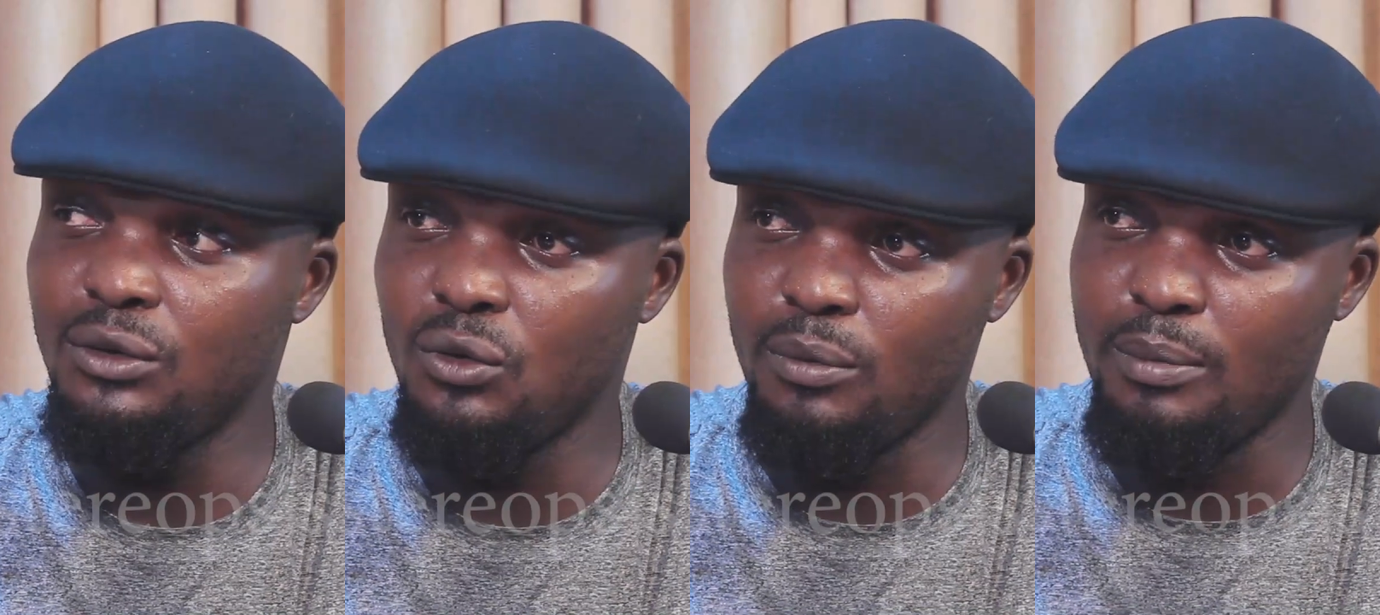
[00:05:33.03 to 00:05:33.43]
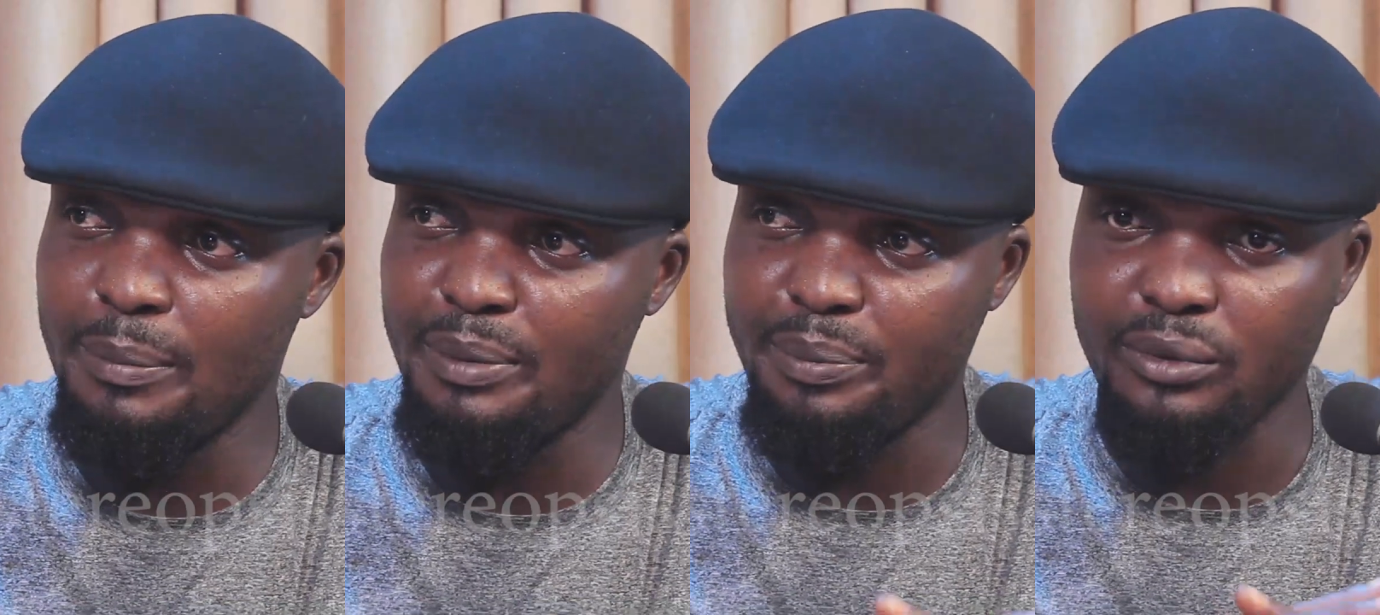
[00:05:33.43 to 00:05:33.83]

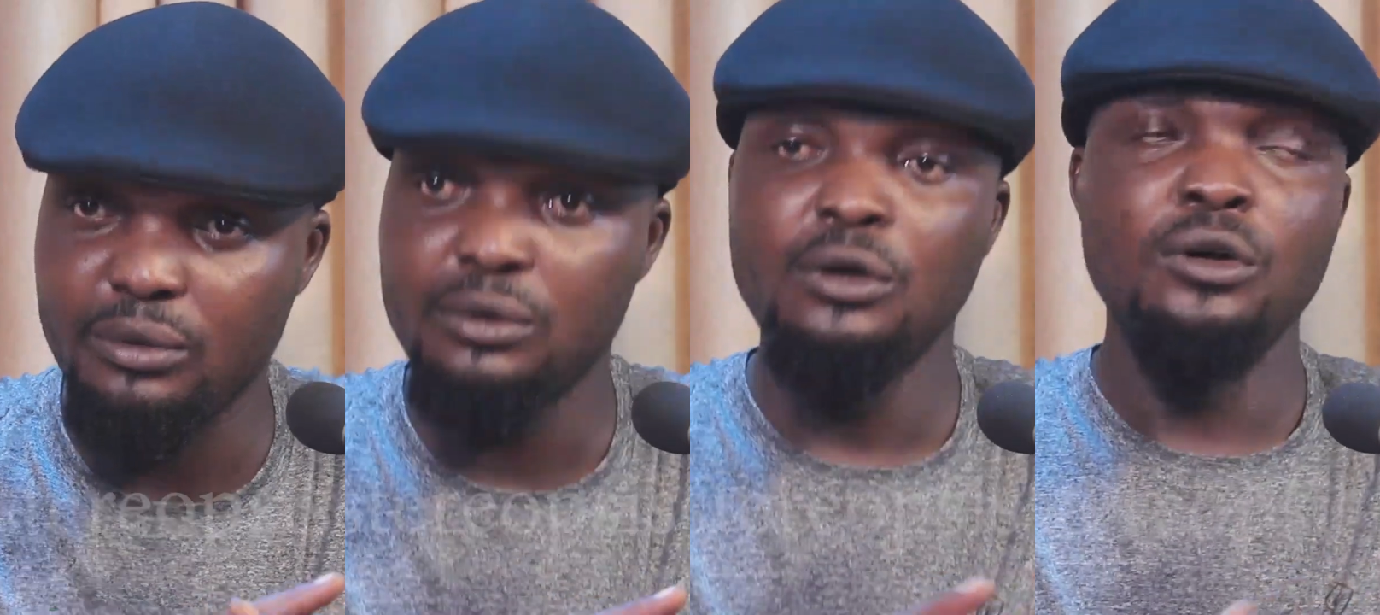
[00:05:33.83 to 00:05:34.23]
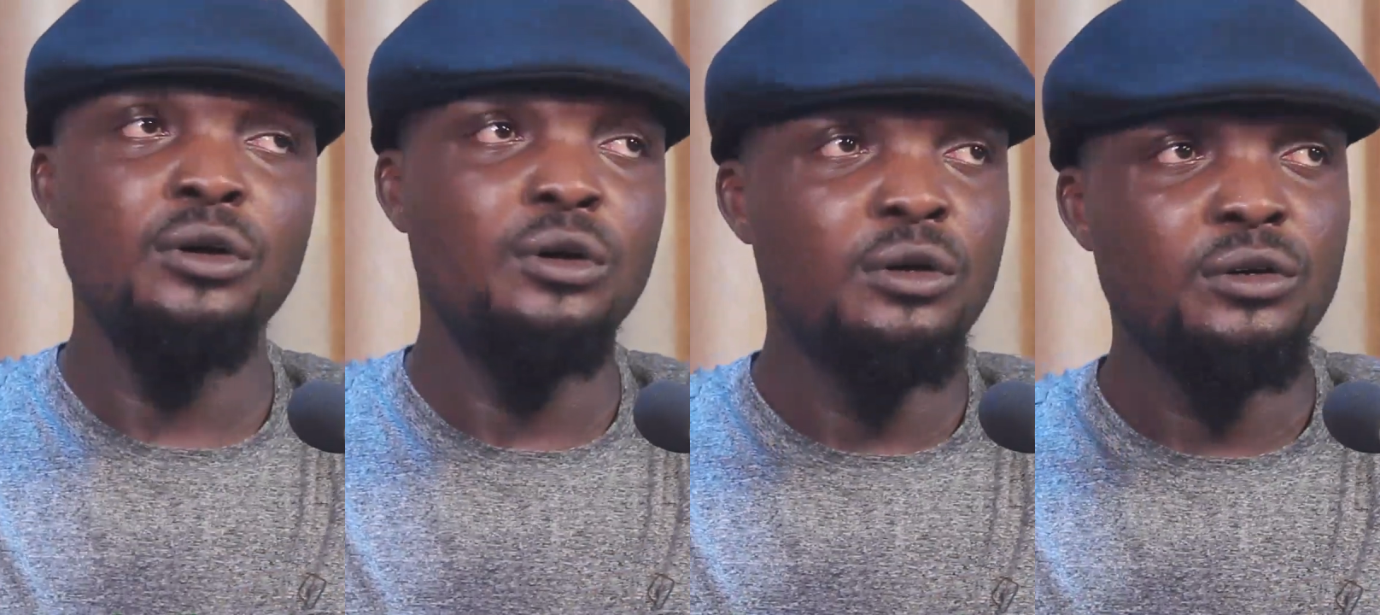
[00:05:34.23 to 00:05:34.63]
Yoruba people.
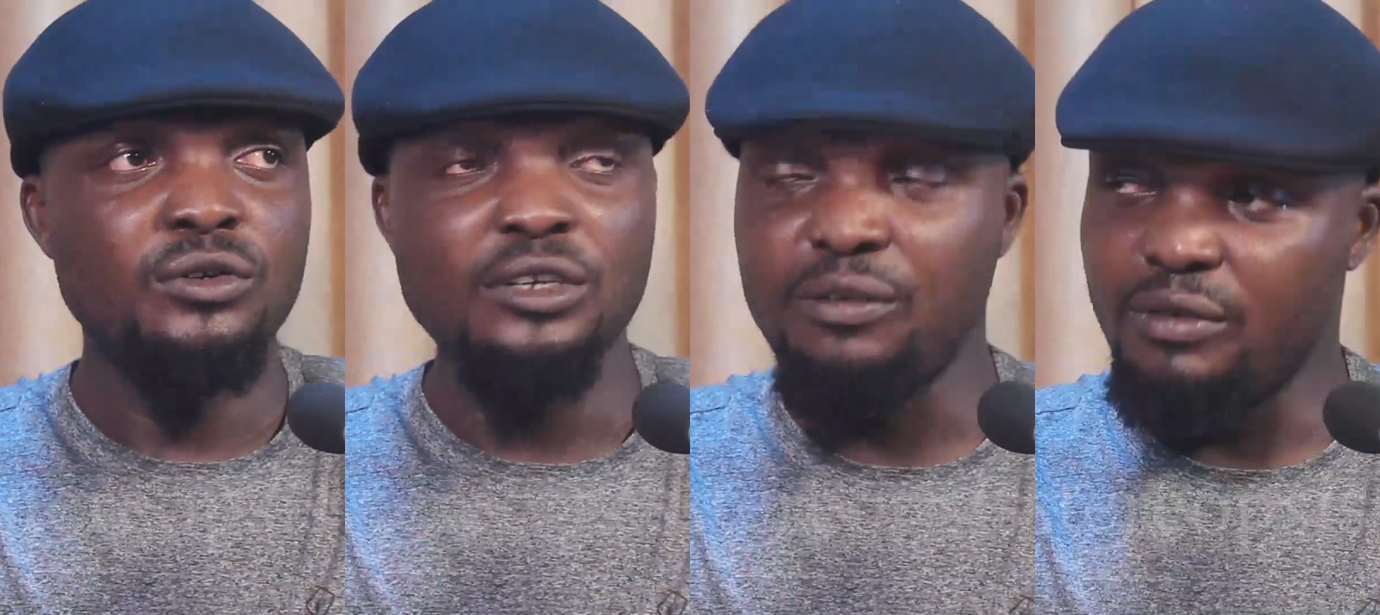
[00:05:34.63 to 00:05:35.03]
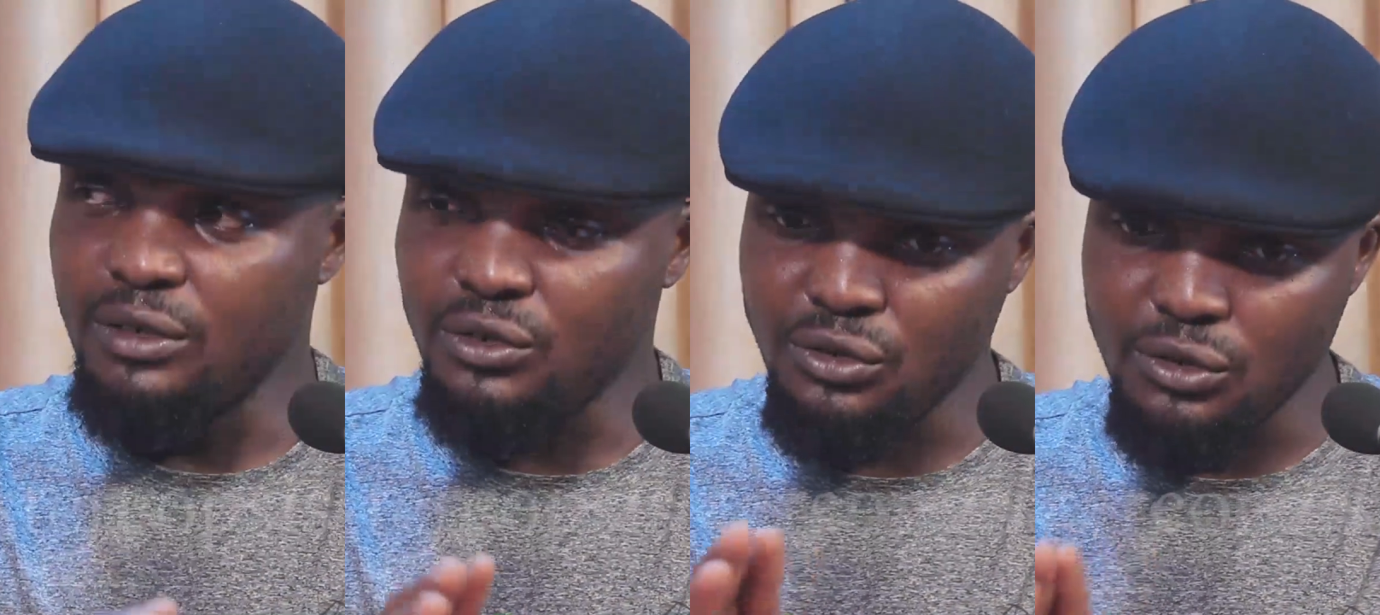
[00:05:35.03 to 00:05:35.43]

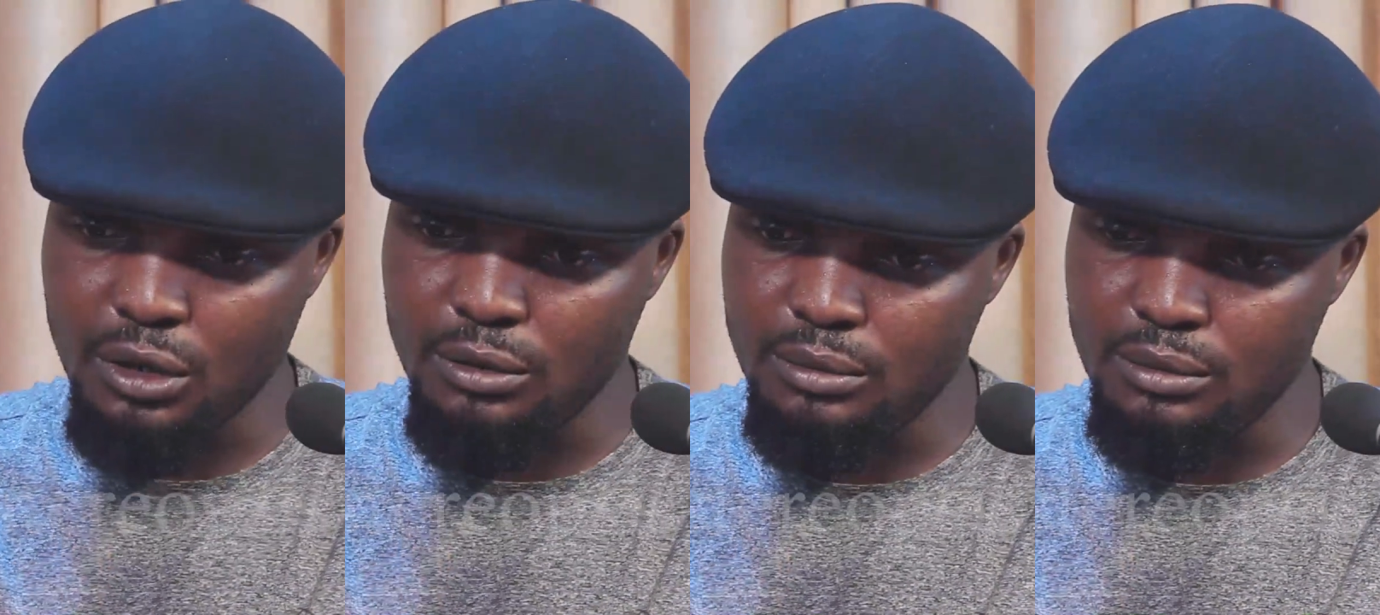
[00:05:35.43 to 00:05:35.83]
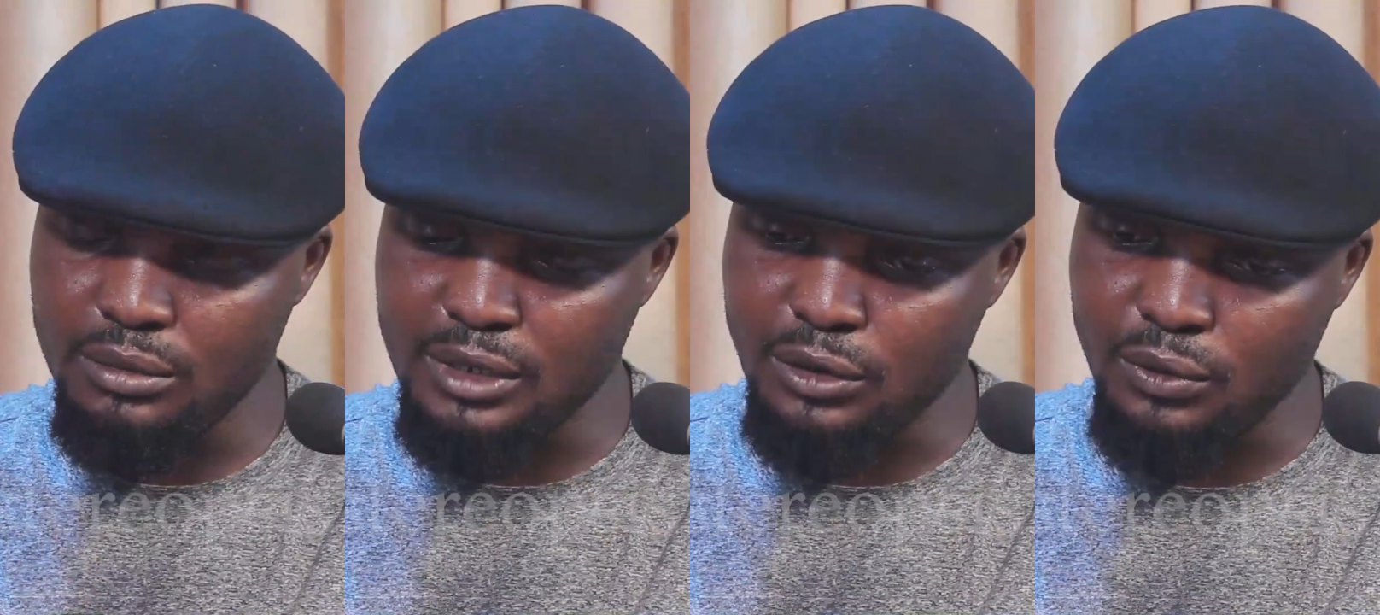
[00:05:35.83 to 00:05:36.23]
Even
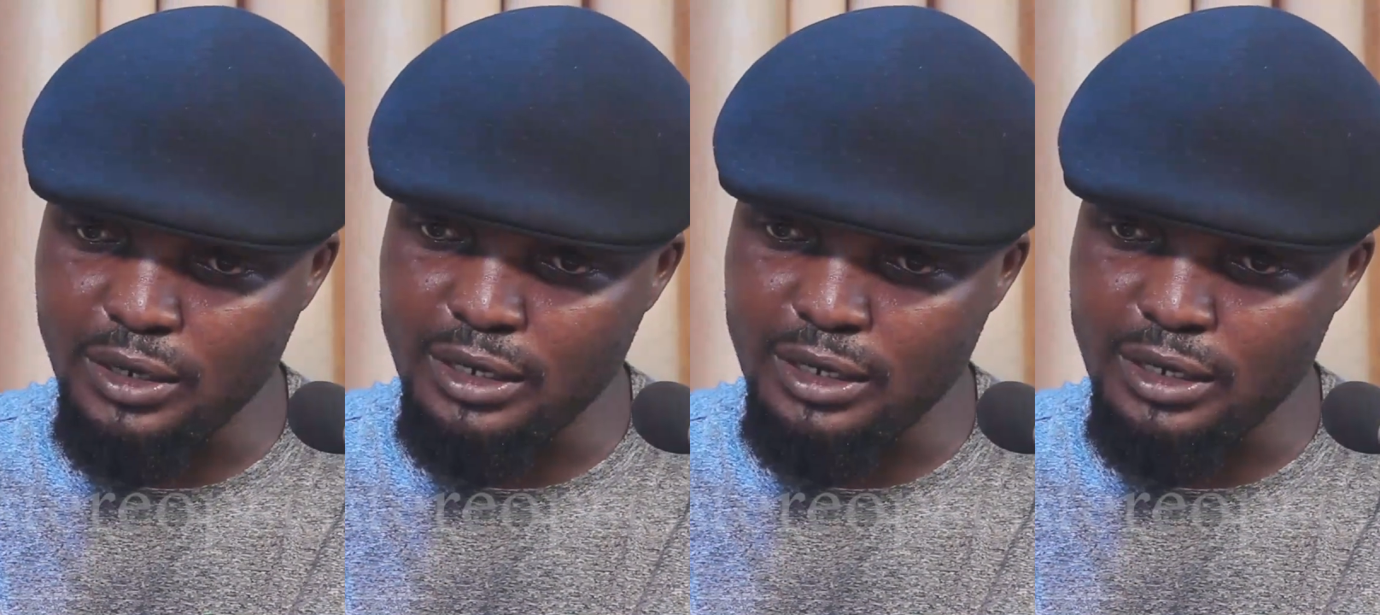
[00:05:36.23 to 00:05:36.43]
some that were.